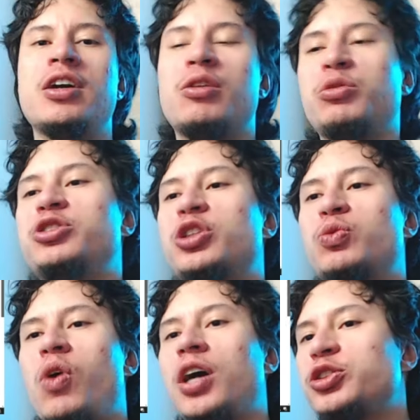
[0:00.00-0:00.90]
We just
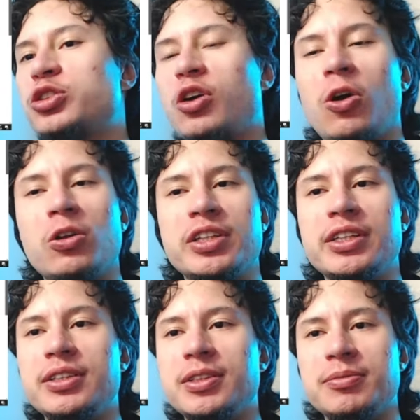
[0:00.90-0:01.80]
watched all
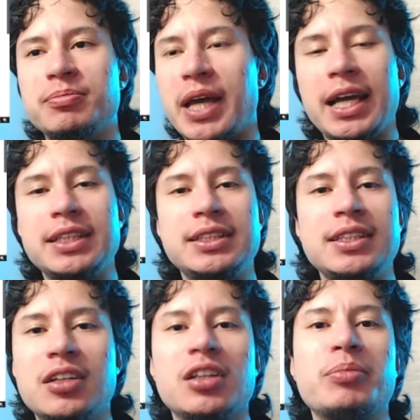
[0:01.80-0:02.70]
the
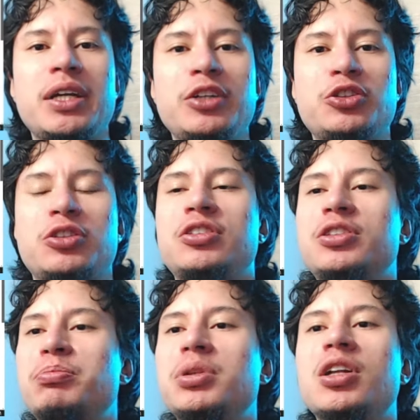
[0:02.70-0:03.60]
18 eliminations
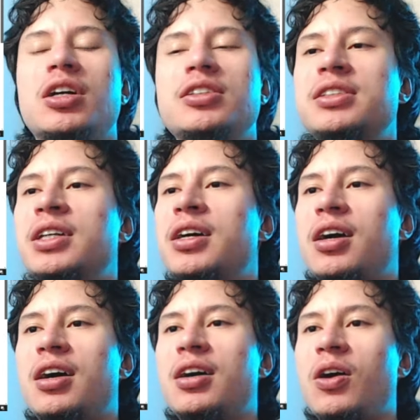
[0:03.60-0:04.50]
plus
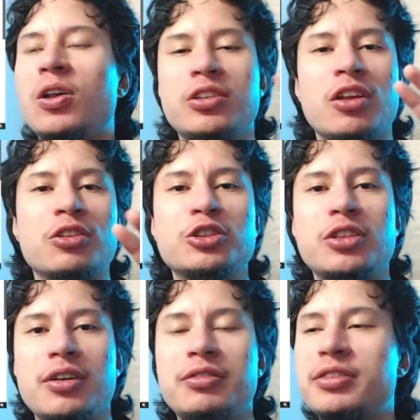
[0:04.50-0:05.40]
all the other
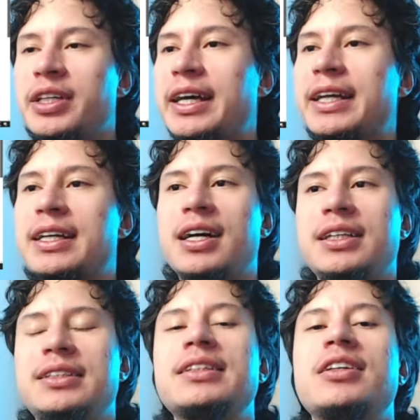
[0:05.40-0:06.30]
stuff. And
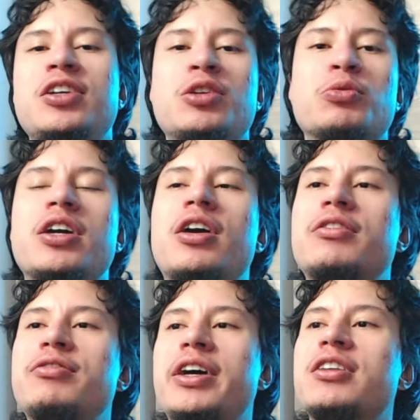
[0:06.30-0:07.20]
guys, here we are
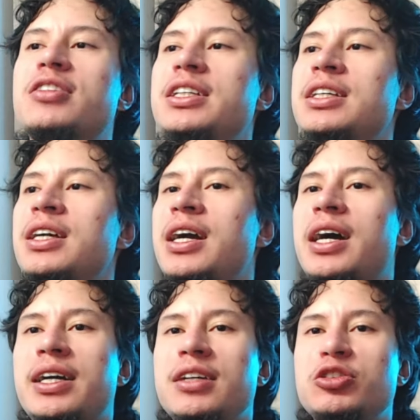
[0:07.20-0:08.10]
finally.
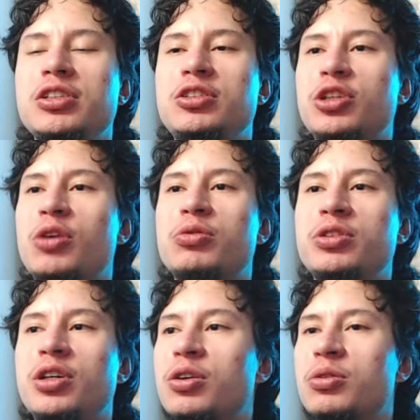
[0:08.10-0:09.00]
I actually don't
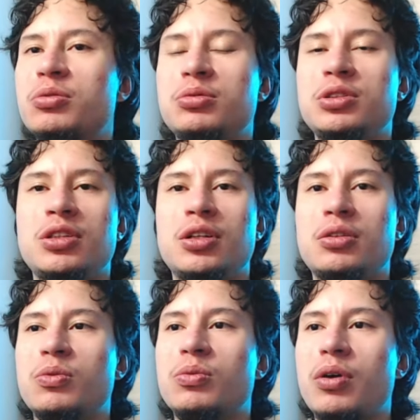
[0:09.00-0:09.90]
know, you
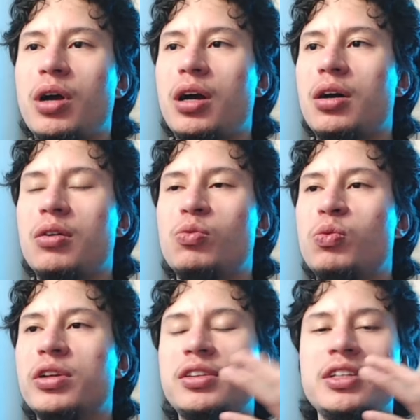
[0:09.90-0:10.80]
know,
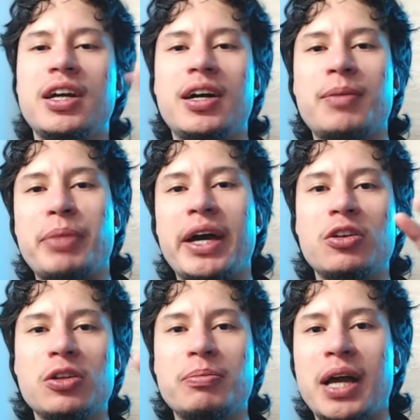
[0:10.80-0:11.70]
what the
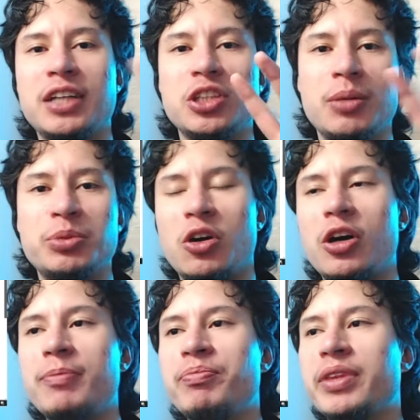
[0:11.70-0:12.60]
battle matchups
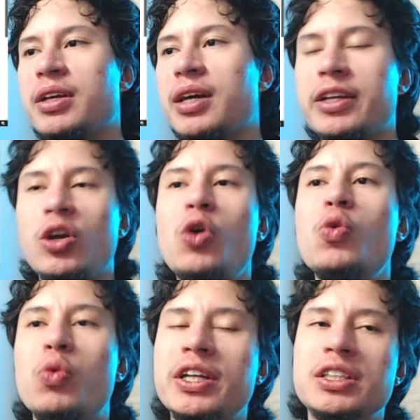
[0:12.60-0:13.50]
are. I know who
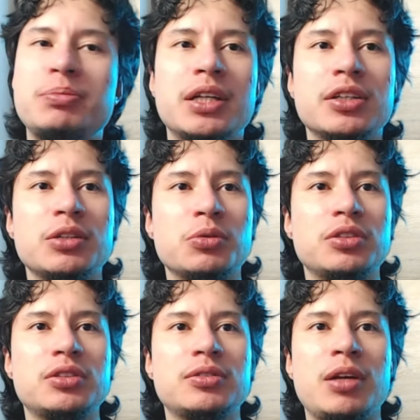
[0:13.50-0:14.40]
wins because it
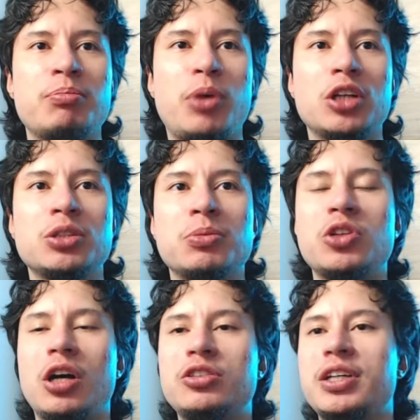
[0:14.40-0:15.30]
was impossible
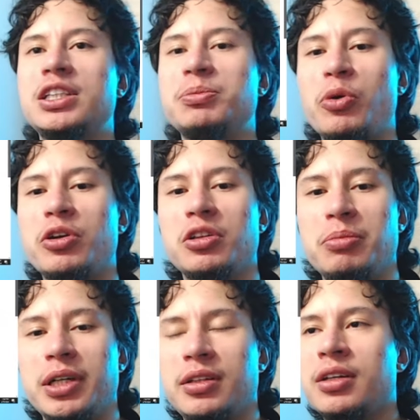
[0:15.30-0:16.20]
not to get spoiled,
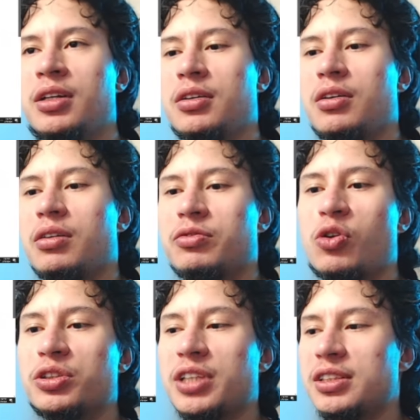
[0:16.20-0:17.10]
but of
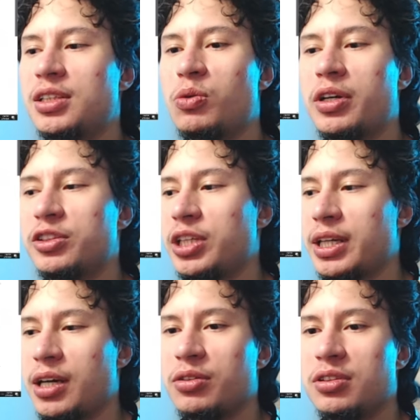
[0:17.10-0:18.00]
course I still want to
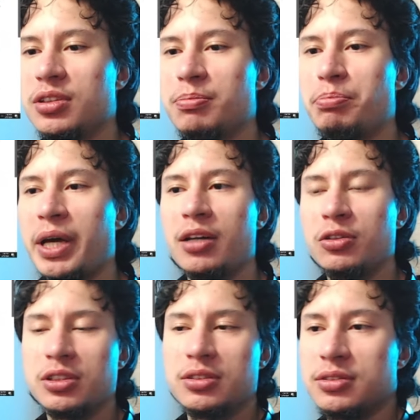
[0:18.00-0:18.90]
check out the
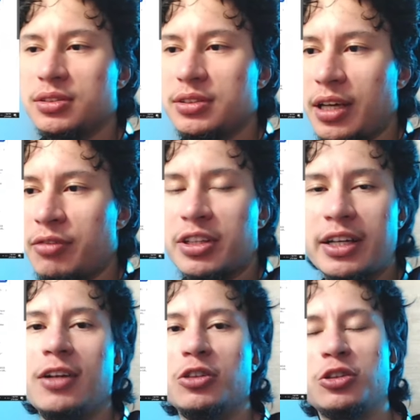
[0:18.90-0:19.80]
battles and everything
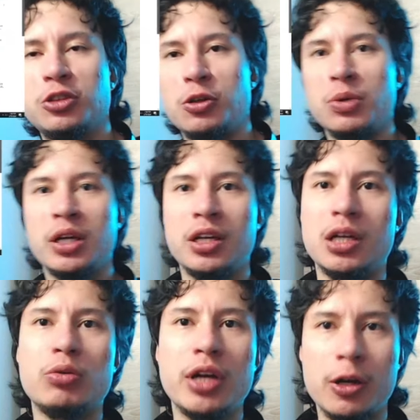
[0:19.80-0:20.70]
else. So
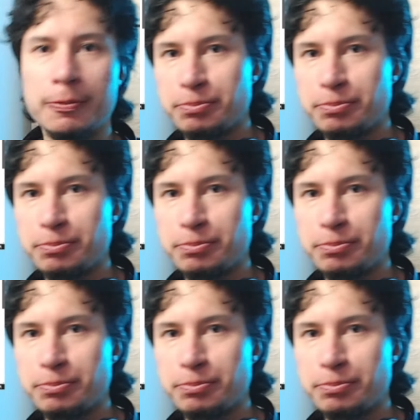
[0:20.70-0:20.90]
here we are.